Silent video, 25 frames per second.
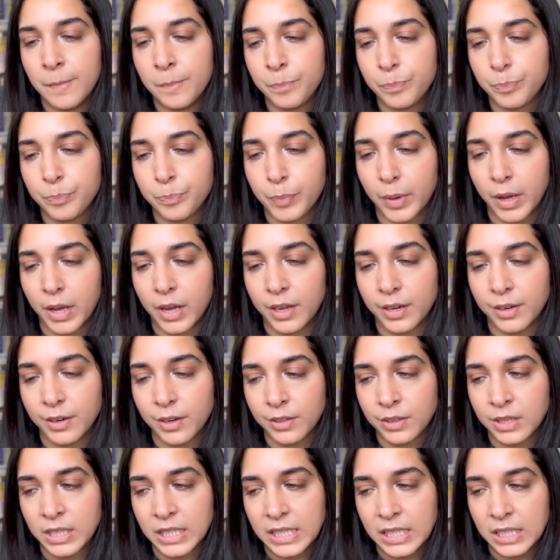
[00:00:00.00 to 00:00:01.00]

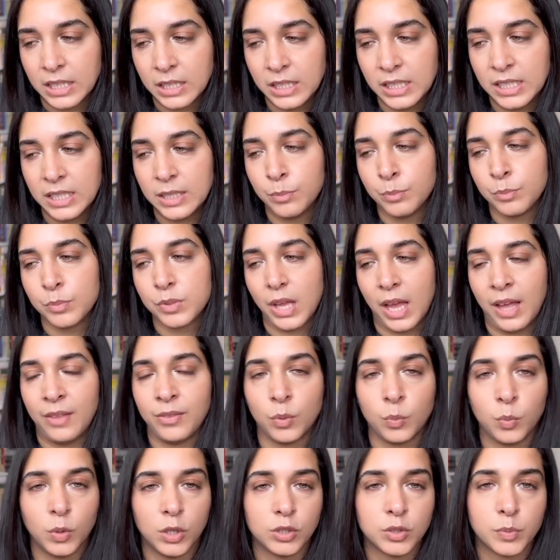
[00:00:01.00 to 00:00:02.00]
but the themes and the
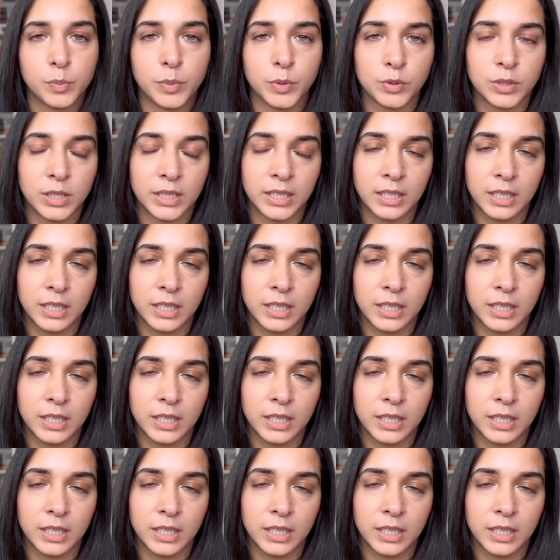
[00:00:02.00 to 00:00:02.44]
world building